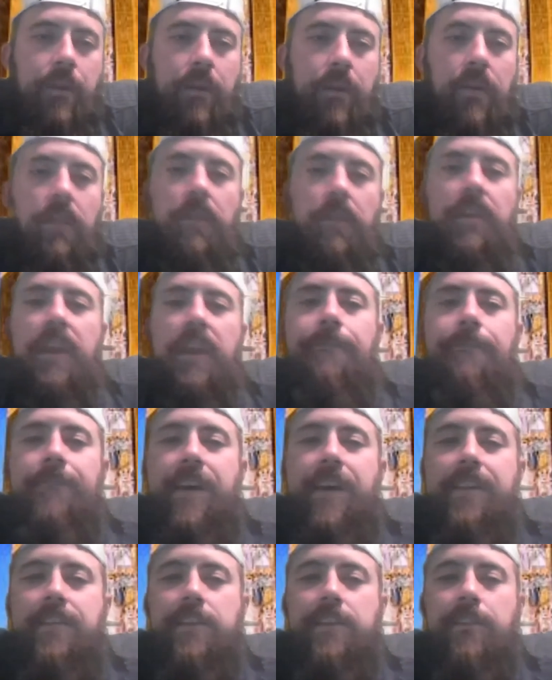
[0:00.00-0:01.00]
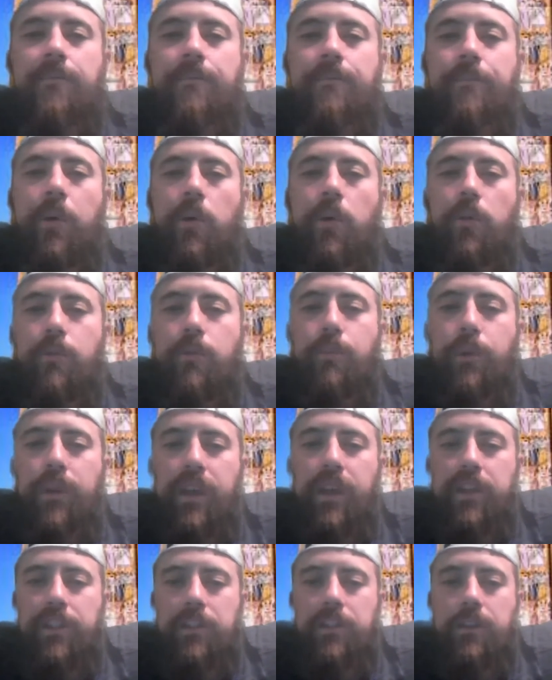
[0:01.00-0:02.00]
defensive bold
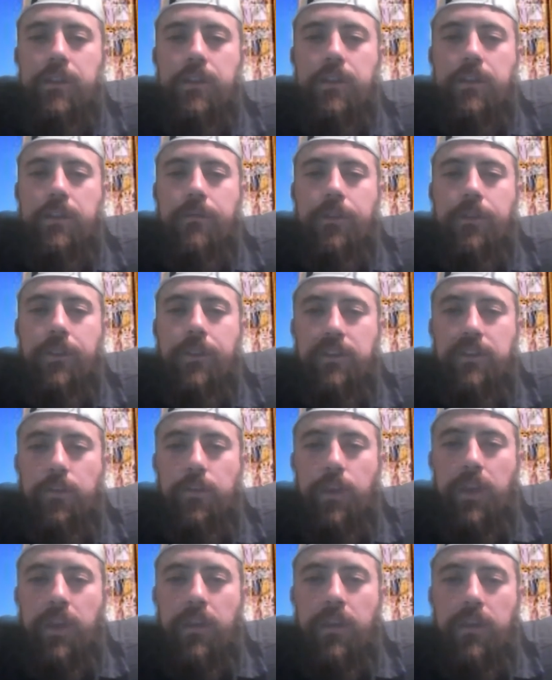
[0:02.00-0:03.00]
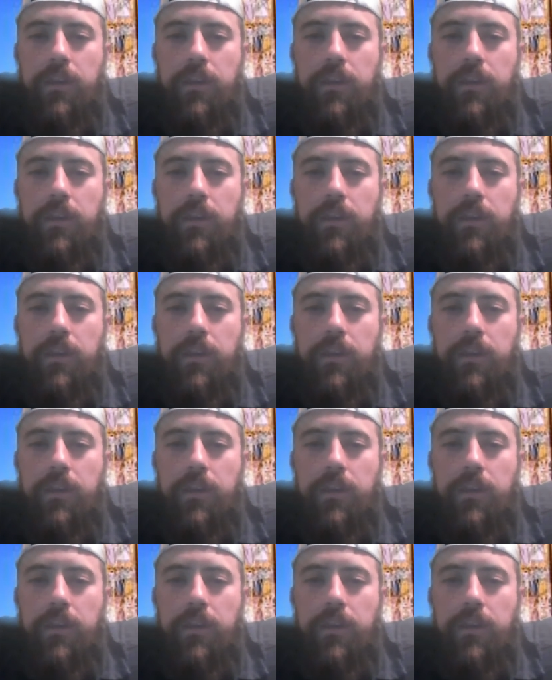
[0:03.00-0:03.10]
prediction for this week.